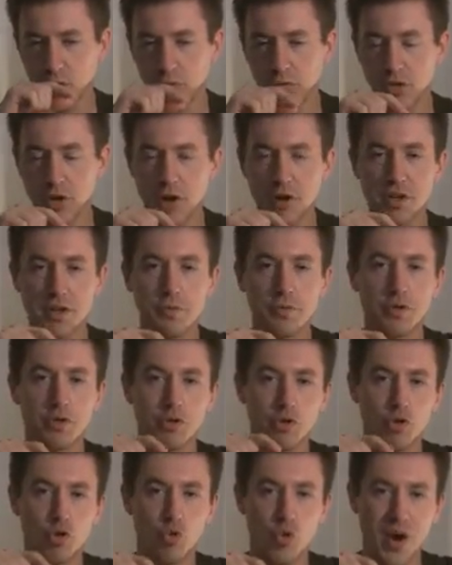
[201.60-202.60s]
There are
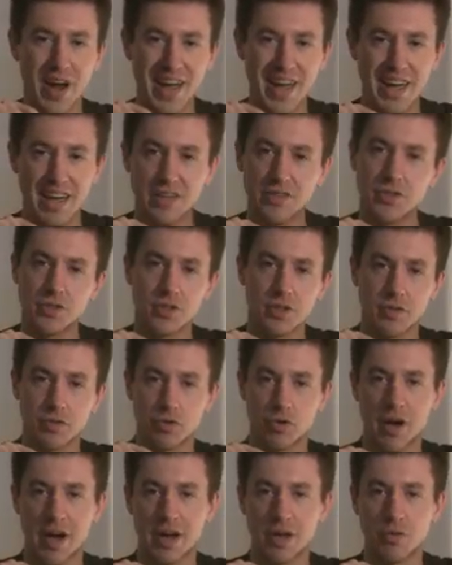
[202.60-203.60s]
different grades of
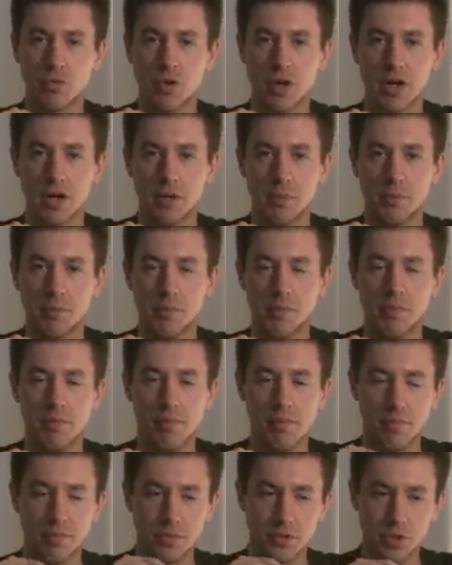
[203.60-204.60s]
Dragonwell,
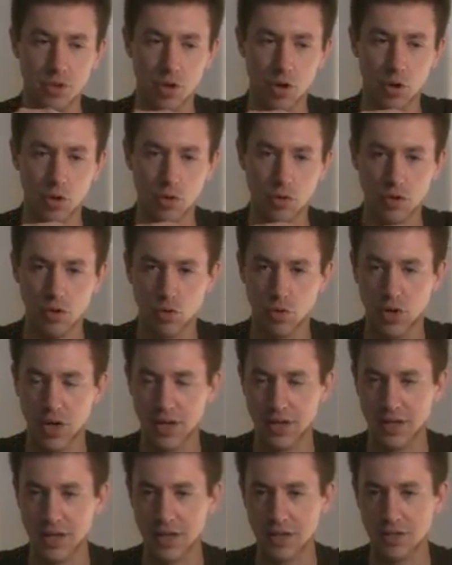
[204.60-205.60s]
so you
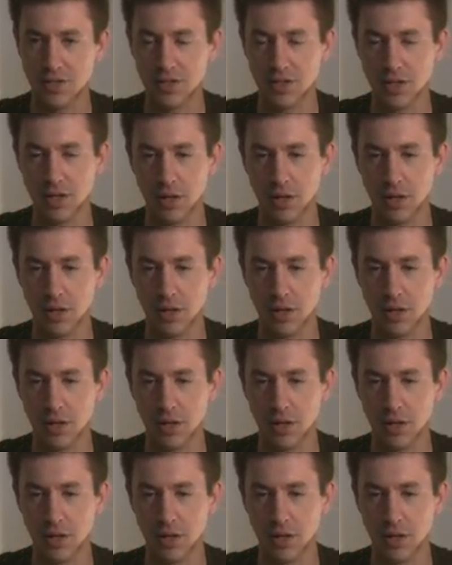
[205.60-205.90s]
can get